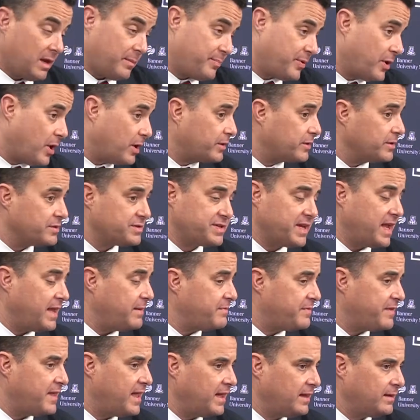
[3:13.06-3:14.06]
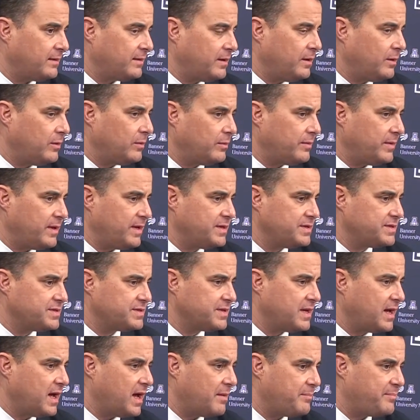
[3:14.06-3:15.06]
Parker, same thing.
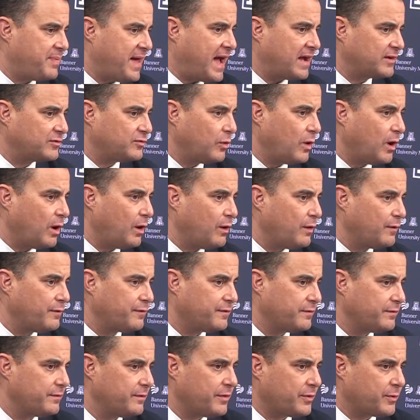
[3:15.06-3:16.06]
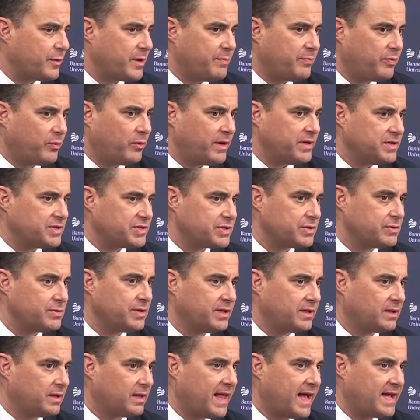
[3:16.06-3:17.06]
His Pac-12 three-point
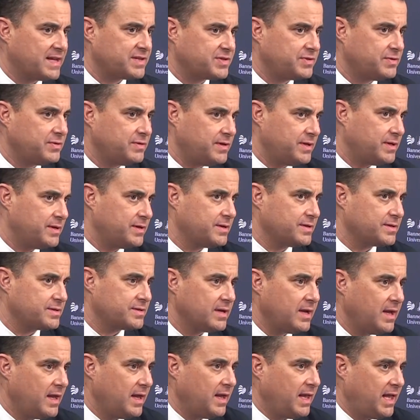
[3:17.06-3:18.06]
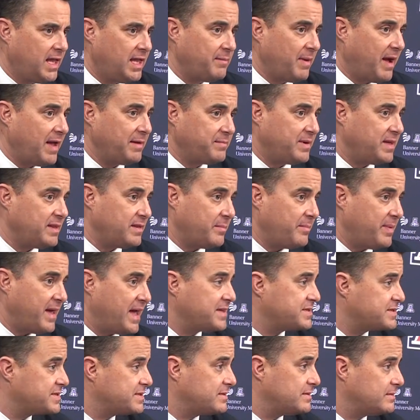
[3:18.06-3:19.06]
shooting the last 2 years, he might be the
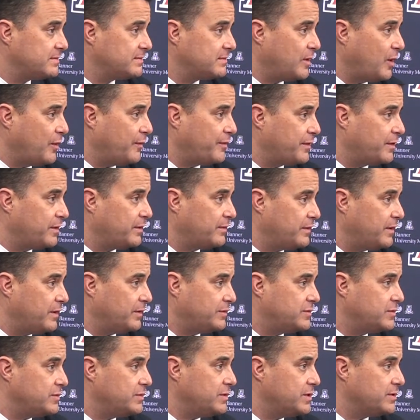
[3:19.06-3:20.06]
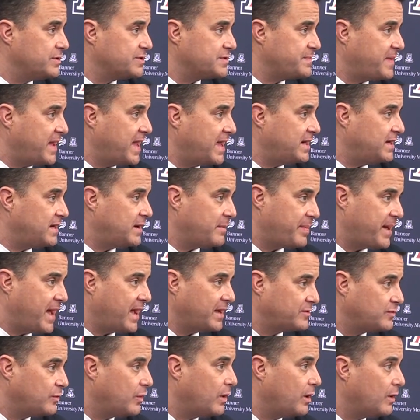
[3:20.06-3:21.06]
best over a 2-year span in the
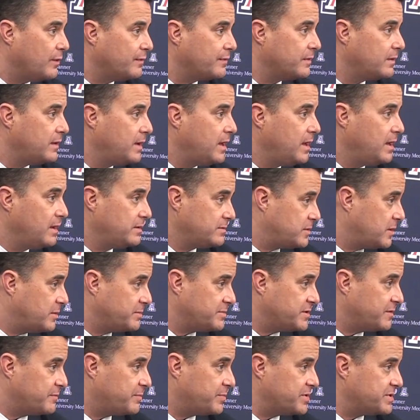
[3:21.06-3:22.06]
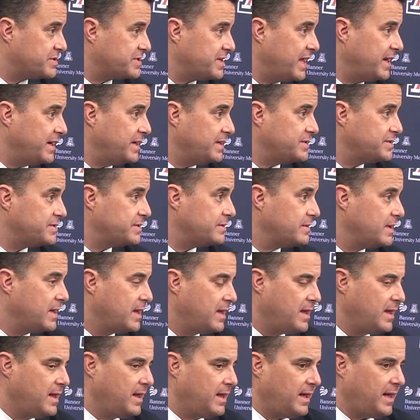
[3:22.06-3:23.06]
Pac-12 in terms of percentage.
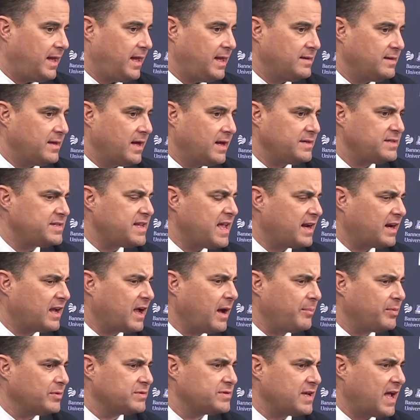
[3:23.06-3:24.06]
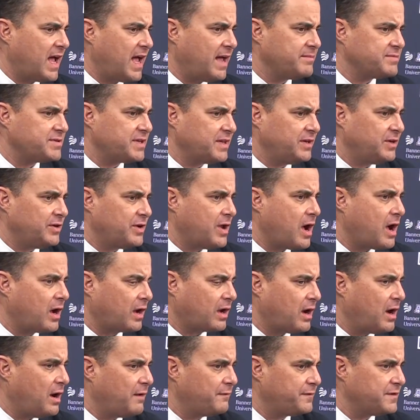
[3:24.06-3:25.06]
And he said a couple of times in the
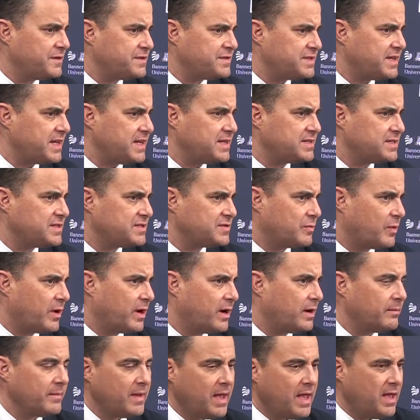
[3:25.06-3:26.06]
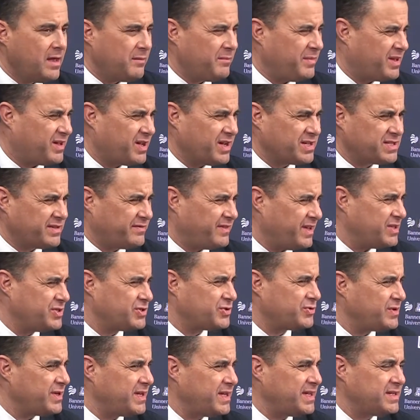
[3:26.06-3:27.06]
non-conference seasons where because of
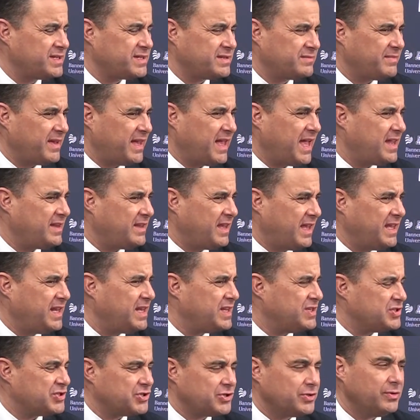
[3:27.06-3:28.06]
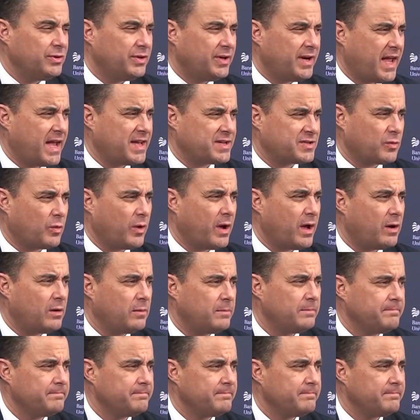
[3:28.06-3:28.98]
injuries, he didn't shoot it as well.